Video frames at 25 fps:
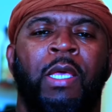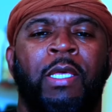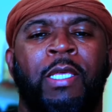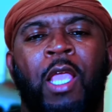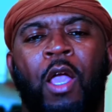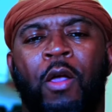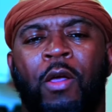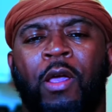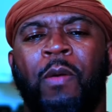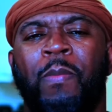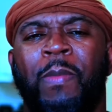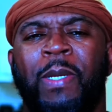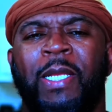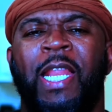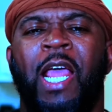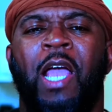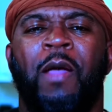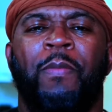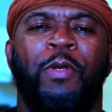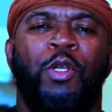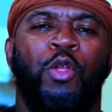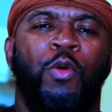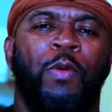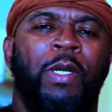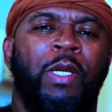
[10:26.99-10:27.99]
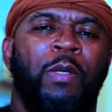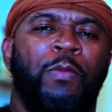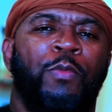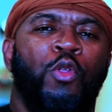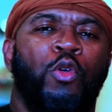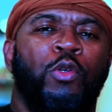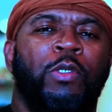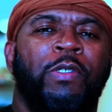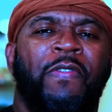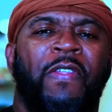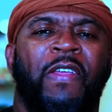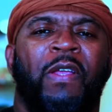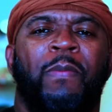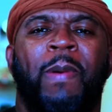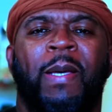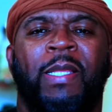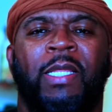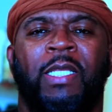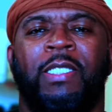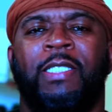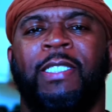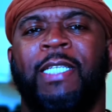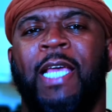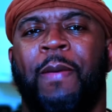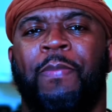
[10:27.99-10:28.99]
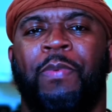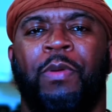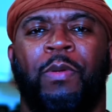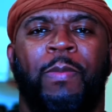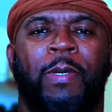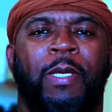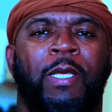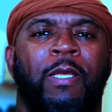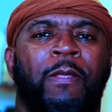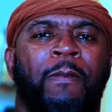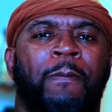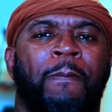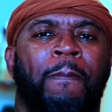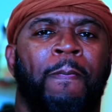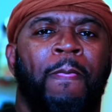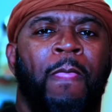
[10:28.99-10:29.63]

Y'all comment down below and let me know what you think about this topic, man.